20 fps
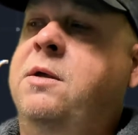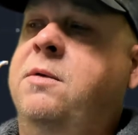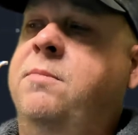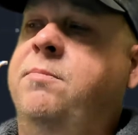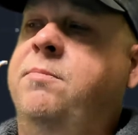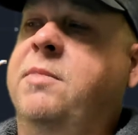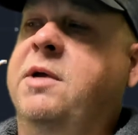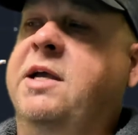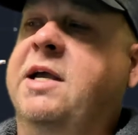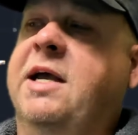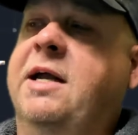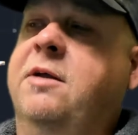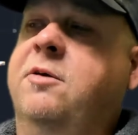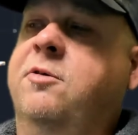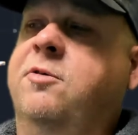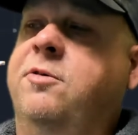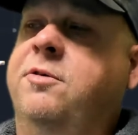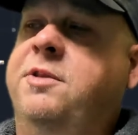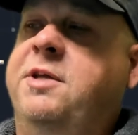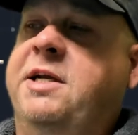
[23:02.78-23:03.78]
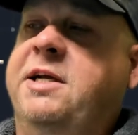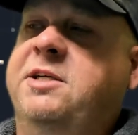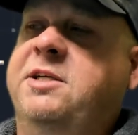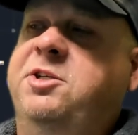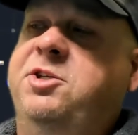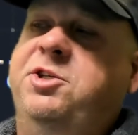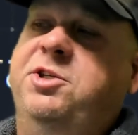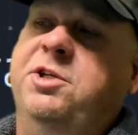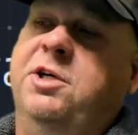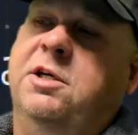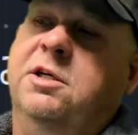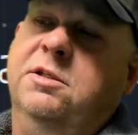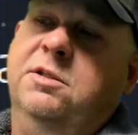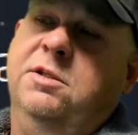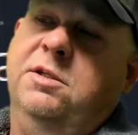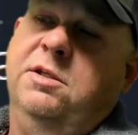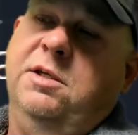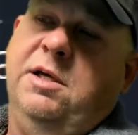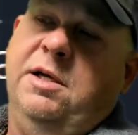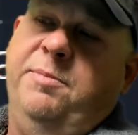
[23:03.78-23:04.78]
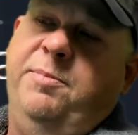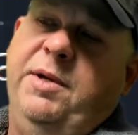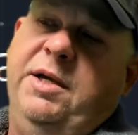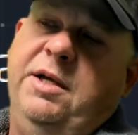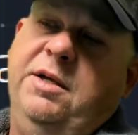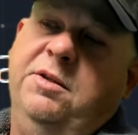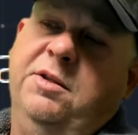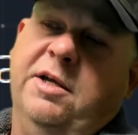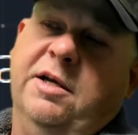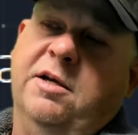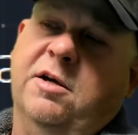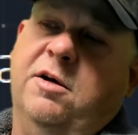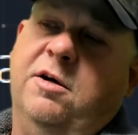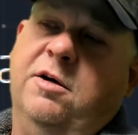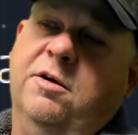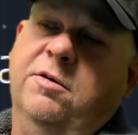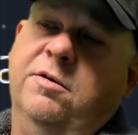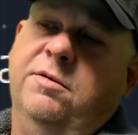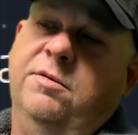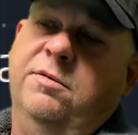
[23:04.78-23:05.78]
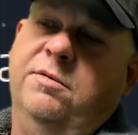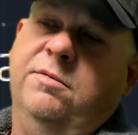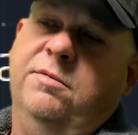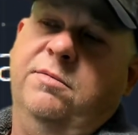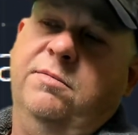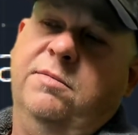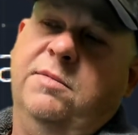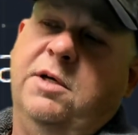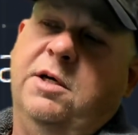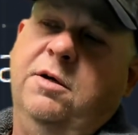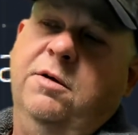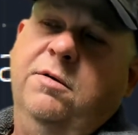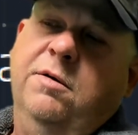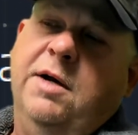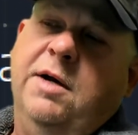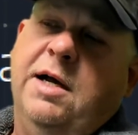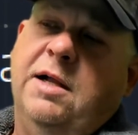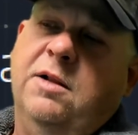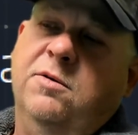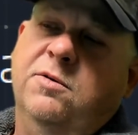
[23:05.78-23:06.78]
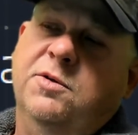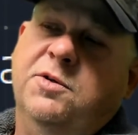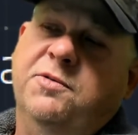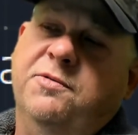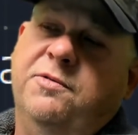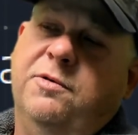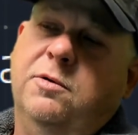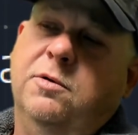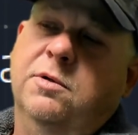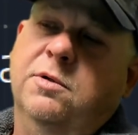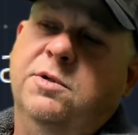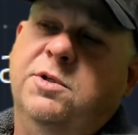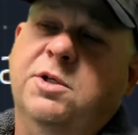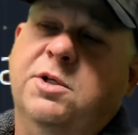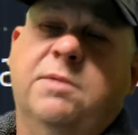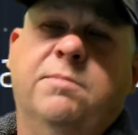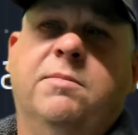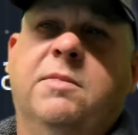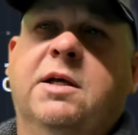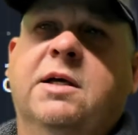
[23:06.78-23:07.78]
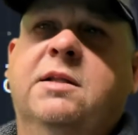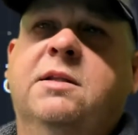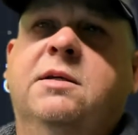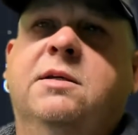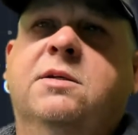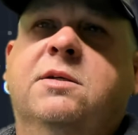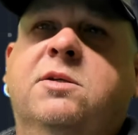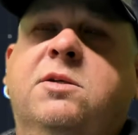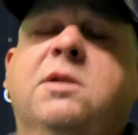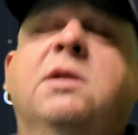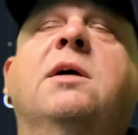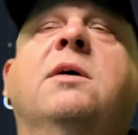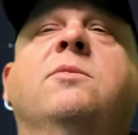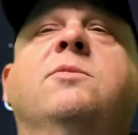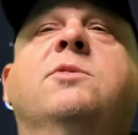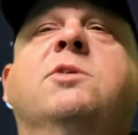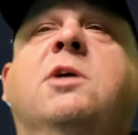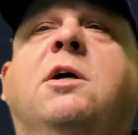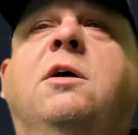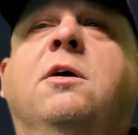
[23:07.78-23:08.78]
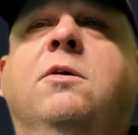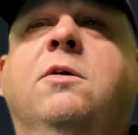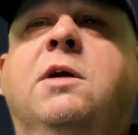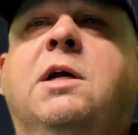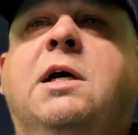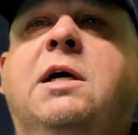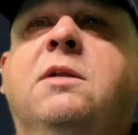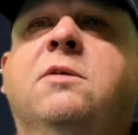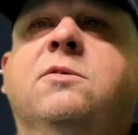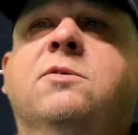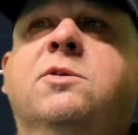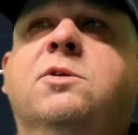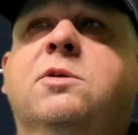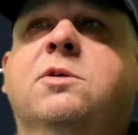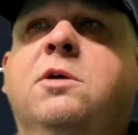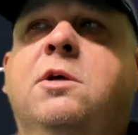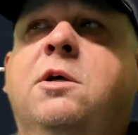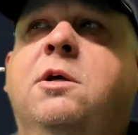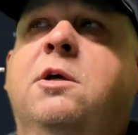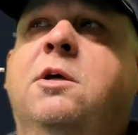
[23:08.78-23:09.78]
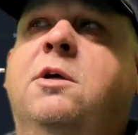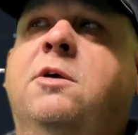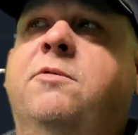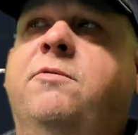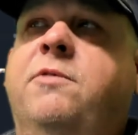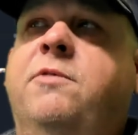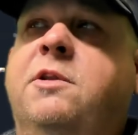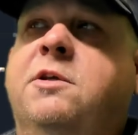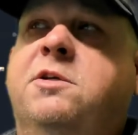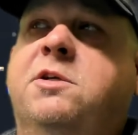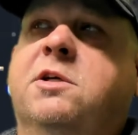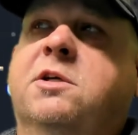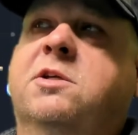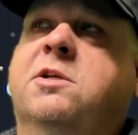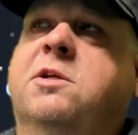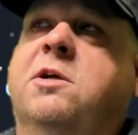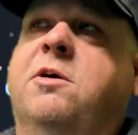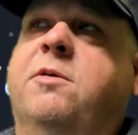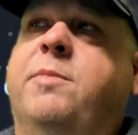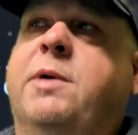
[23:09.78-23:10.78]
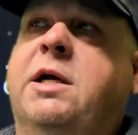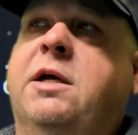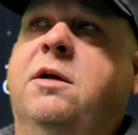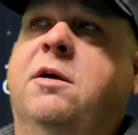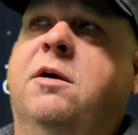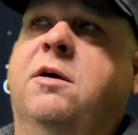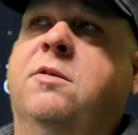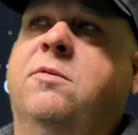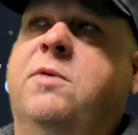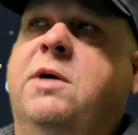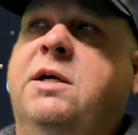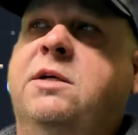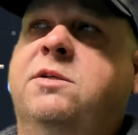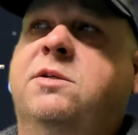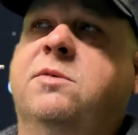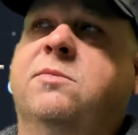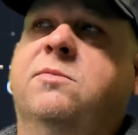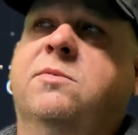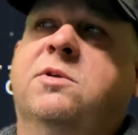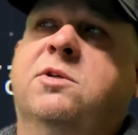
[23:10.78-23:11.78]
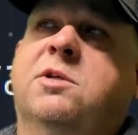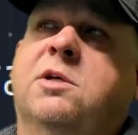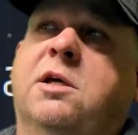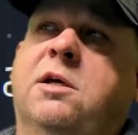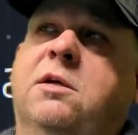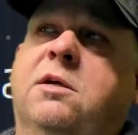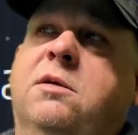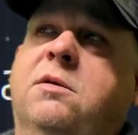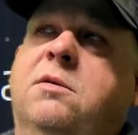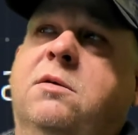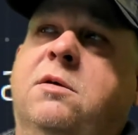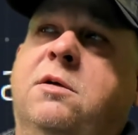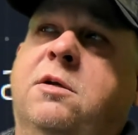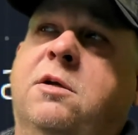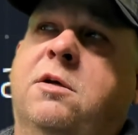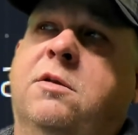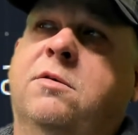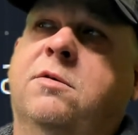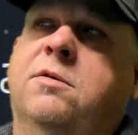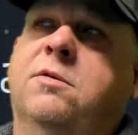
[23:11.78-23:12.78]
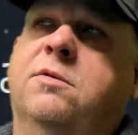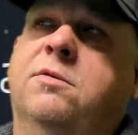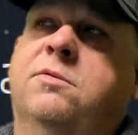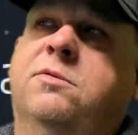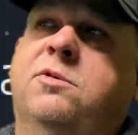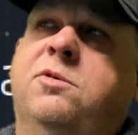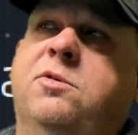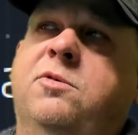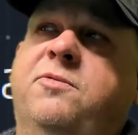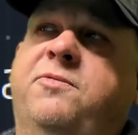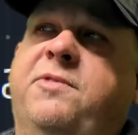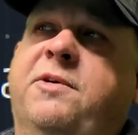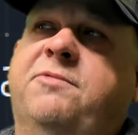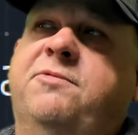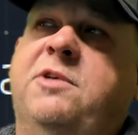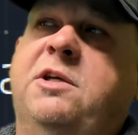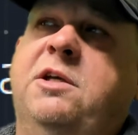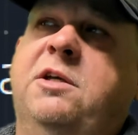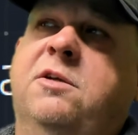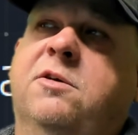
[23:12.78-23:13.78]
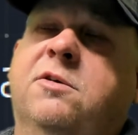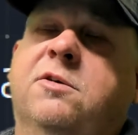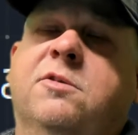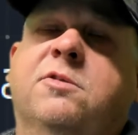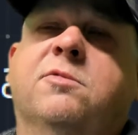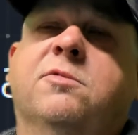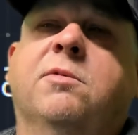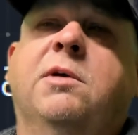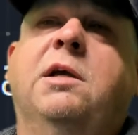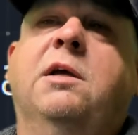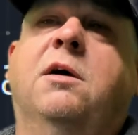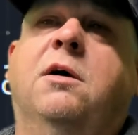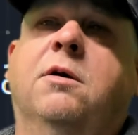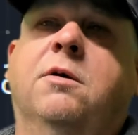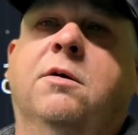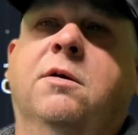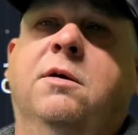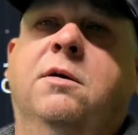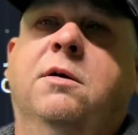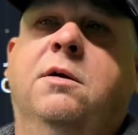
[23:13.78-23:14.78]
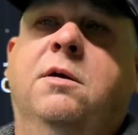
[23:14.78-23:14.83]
mechanical that I shucked, I paid like $100 for, something like this. Yeah, it was $100 for the 6 terabyte. Otherwise, it was like another $250 to $300